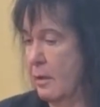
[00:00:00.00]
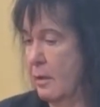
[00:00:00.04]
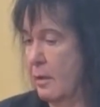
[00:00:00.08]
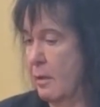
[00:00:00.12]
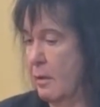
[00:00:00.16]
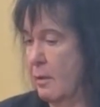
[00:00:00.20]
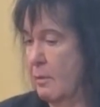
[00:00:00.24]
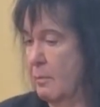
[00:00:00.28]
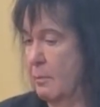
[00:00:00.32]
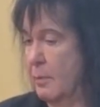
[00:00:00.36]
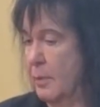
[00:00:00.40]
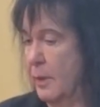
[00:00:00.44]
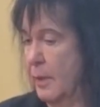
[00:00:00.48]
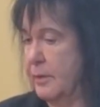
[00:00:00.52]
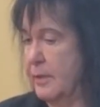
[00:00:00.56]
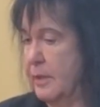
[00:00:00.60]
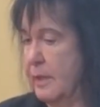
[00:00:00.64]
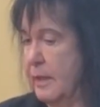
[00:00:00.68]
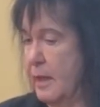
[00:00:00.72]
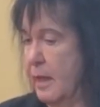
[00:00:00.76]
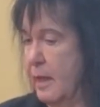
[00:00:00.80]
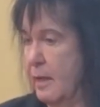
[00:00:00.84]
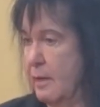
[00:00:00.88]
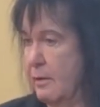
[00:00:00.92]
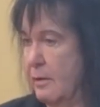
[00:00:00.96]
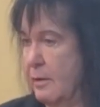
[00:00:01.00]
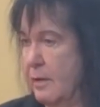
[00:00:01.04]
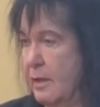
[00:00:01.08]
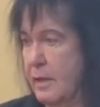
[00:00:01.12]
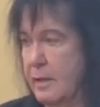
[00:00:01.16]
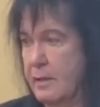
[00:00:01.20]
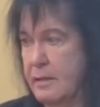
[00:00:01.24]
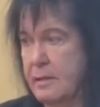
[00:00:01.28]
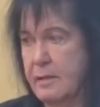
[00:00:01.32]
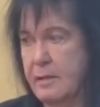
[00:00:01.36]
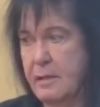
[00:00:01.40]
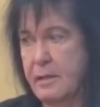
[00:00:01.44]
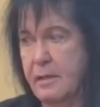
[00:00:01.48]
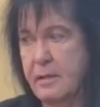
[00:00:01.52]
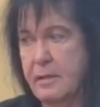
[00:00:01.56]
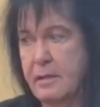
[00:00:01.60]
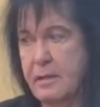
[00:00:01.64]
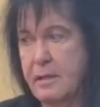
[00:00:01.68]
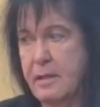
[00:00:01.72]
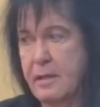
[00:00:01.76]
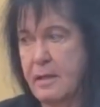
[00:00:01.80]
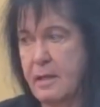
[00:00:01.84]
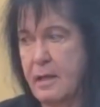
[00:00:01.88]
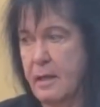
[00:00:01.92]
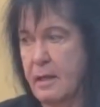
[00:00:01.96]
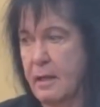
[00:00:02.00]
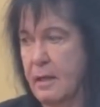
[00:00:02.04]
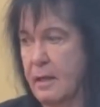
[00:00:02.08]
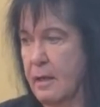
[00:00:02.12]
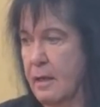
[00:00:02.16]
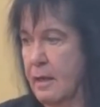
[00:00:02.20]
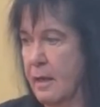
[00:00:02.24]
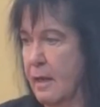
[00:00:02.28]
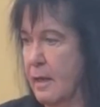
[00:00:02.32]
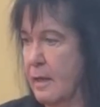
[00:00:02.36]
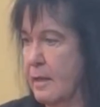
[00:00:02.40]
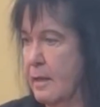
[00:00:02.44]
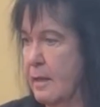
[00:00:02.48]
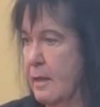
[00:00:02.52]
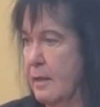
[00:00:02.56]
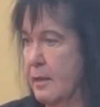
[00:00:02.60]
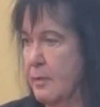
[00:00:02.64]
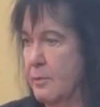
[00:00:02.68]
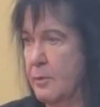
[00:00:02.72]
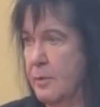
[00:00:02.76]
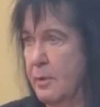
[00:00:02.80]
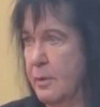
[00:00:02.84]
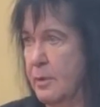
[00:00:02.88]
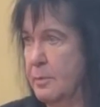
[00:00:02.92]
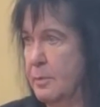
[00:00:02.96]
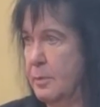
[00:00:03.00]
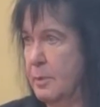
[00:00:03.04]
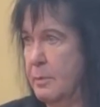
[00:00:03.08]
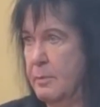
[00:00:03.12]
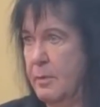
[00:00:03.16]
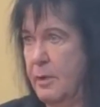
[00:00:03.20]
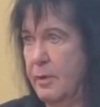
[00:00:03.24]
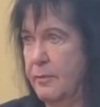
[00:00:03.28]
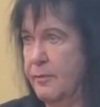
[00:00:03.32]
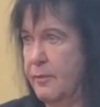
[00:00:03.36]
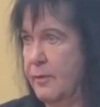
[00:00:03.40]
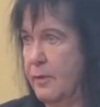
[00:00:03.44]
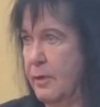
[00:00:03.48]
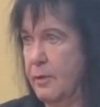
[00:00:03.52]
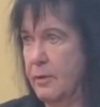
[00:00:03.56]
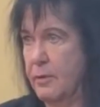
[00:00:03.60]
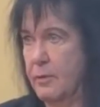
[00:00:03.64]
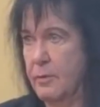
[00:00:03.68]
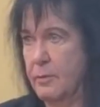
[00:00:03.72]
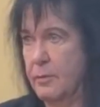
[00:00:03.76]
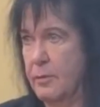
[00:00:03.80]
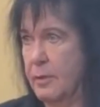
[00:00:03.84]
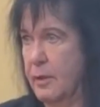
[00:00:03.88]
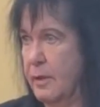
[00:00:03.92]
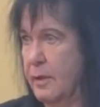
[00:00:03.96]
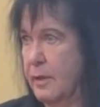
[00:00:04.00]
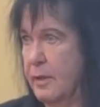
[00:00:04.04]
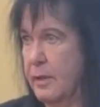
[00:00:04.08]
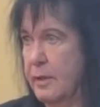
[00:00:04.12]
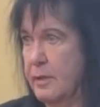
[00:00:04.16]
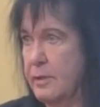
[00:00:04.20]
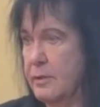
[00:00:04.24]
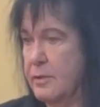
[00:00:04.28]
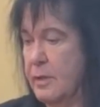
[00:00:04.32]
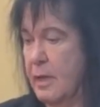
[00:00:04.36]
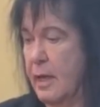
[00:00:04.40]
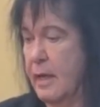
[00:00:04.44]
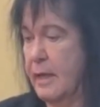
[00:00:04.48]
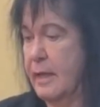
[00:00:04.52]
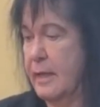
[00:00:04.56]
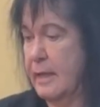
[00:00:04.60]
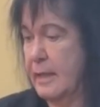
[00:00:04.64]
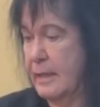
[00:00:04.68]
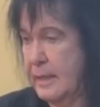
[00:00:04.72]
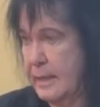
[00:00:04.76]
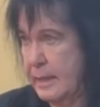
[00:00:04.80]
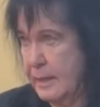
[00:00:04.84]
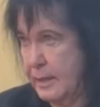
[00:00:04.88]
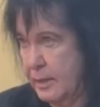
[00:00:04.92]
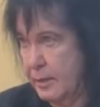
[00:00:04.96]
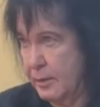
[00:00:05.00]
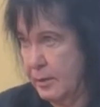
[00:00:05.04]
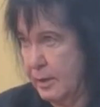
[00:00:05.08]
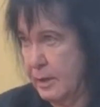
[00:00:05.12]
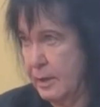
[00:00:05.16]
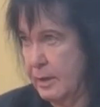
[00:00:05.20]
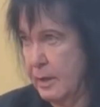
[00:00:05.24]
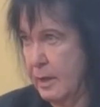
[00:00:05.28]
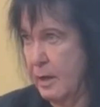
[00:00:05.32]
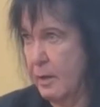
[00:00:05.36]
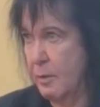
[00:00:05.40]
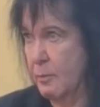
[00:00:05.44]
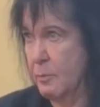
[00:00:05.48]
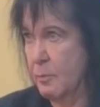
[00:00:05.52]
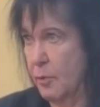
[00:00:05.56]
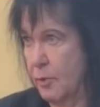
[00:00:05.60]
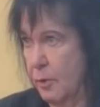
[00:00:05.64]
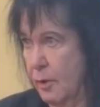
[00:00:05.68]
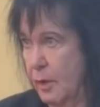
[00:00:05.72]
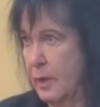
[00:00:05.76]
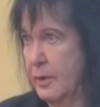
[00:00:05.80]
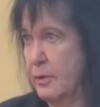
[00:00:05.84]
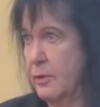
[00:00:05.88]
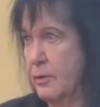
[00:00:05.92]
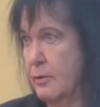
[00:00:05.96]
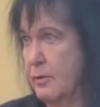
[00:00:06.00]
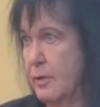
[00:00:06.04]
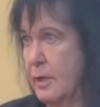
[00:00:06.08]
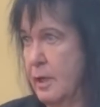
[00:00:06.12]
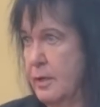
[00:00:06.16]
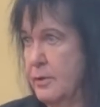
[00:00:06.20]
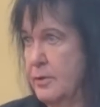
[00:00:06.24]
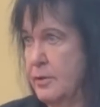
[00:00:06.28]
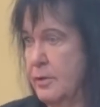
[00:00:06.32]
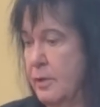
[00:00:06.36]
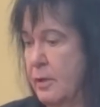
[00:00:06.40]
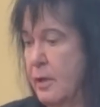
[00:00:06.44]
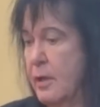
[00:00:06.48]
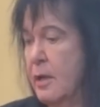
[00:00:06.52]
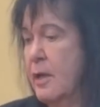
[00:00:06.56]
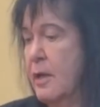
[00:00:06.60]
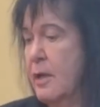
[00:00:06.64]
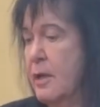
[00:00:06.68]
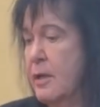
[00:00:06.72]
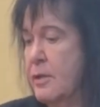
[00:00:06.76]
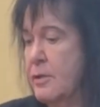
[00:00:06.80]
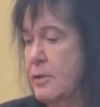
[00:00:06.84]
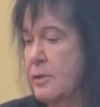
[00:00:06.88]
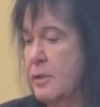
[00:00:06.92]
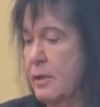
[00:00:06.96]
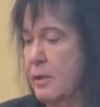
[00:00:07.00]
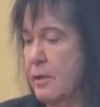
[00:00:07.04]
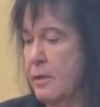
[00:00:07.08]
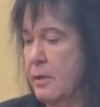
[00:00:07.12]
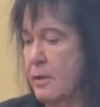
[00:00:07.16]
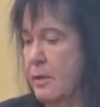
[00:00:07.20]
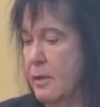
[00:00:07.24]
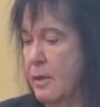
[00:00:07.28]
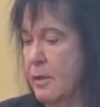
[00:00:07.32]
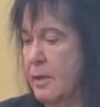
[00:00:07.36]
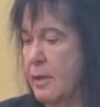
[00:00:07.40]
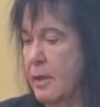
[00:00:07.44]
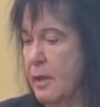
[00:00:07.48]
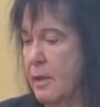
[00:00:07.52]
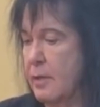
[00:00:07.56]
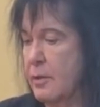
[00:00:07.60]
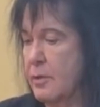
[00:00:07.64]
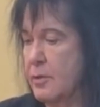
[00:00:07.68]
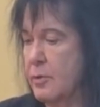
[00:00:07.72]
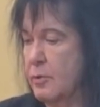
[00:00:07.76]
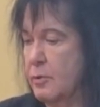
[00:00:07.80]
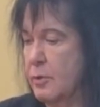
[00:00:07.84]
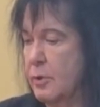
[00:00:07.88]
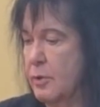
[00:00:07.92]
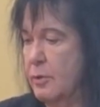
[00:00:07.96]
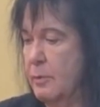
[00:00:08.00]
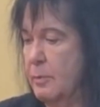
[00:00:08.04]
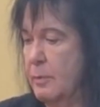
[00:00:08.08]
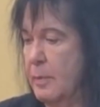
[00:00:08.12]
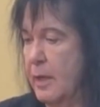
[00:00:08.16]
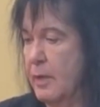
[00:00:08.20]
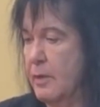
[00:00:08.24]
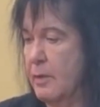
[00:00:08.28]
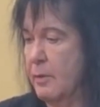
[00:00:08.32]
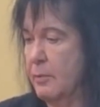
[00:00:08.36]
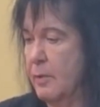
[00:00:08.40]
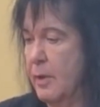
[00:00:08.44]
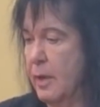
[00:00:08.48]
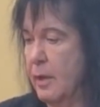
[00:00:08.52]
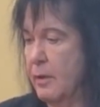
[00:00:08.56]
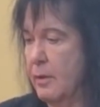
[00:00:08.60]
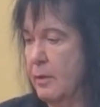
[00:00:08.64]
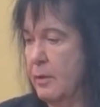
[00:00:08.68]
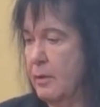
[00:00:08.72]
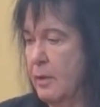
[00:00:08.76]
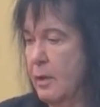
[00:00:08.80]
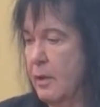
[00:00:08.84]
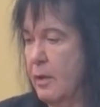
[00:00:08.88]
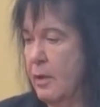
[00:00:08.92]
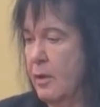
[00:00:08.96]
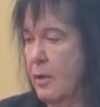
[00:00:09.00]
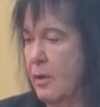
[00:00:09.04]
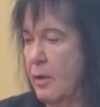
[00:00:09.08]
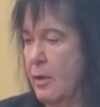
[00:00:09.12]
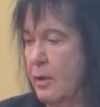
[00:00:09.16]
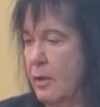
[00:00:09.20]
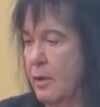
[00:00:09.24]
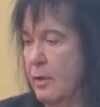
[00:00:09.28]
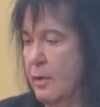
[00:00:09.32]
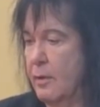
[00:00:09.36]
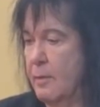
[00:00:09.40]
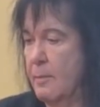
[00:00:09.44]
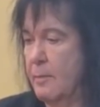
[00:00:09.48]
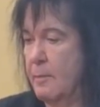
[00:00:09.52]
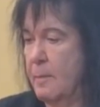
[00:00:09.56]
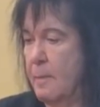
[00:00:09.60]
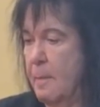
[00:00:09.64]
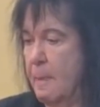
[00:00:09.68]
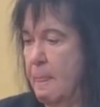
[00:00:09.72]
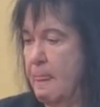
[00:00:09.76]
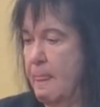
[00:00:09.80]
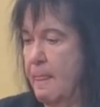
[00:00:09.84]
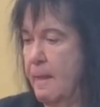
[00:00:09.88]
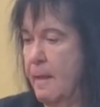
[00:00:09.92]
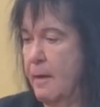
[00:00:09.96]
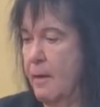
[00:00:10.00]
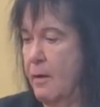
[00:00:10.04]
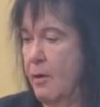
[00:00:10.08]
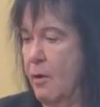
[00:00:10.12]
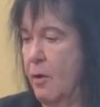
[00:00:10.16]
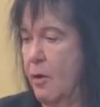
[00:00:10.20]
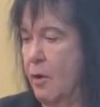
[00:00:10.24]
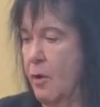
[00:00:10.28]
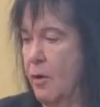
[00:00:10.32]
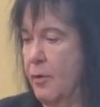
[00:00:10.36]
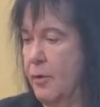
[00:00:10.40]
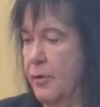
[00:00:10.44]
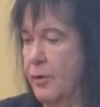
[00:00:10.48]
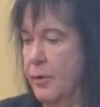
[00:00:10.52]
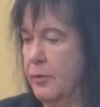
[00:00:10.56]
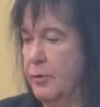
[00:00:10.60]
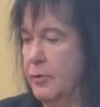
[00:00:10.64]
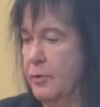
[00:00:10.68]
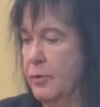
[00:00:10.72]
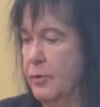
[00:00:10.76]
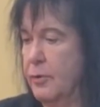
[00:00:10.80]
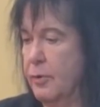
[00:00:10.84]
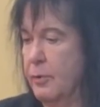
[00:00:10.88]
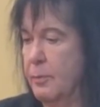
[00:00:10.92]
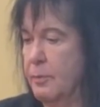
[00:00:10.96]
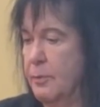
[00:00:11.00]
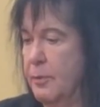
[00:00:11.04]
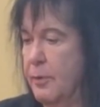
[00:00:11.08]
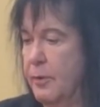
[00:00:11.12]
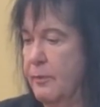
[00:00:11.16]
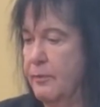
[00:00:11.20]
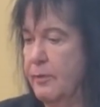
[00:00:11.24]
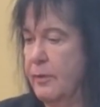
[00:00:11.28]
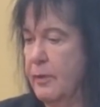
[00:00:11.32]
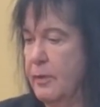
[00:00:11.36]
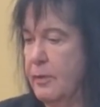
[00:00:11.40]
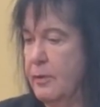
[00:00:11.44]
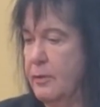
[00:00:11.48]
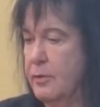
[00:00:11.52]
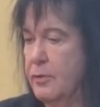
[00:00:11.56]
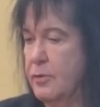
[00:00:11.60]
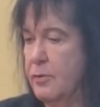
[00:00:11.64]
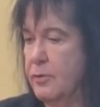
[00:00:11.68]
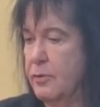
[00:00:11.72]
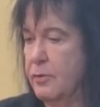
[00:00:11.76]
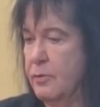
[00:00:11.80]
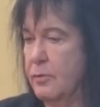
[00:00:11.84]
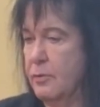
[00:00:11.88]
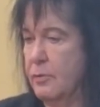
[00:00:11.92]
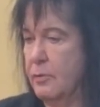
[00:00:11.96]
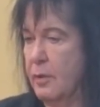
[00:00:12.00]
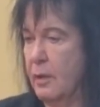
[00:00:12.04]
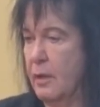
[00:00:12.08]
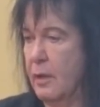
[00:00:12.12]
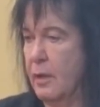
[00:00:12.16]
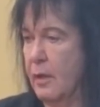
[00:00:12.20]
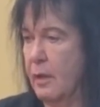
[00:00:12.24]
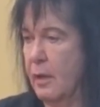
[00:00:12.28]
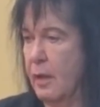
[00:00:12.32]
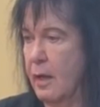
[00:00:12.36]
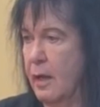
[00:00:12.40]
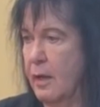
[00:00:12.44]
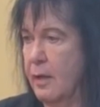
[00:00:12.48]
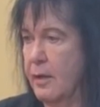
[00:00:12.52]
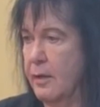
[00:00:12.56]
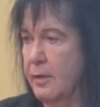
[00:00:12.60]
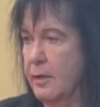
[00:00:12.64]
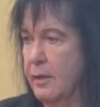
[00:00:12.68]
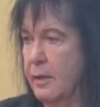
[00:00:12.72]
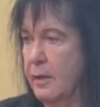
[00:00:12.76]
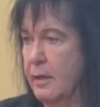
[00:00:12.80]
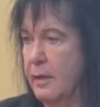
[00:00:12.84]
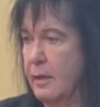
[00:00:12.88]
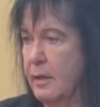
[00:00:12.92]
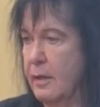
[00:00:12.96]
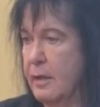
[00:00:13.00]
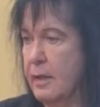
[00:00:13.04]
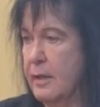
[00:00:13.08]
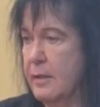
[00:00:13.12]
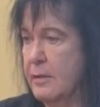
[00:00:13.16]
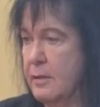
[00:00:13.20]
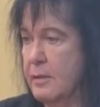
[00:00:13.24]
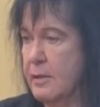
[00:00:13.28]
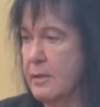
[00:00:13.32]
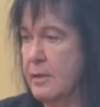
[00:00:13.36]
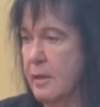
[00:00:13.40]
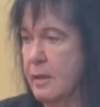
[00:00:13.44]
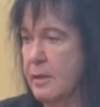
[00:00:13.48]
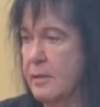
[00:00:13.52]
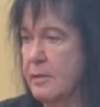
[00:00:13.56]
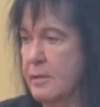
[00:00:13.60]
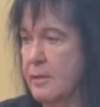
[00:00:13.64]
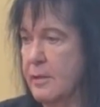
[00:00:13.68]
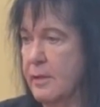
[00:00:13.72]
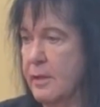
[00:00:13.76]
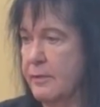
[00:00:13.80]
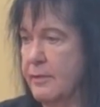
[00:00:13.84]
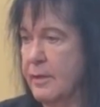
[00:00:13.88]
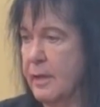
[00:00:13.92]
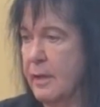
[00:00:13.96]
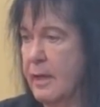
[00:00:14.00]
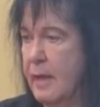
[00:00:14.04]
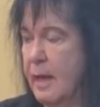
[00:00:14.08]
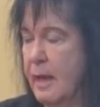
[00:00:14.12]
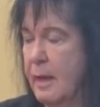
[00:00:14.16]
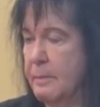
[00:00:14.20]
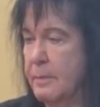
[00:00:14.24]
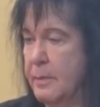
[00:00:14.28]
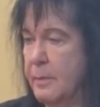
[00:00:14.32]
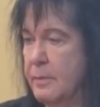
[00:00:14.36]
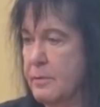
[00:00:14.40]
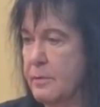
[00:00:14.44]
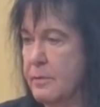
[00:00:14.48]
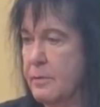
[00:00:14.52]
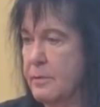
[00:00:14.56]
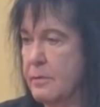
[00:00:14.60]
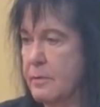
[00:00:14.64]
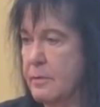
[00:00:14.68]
But the Idol has this thing, and I can't really put my finger on what it is. I can hear it now more like you guys hear. See, the thing is, when you make a record, although you're privy to a lot of the inside stuff that happens,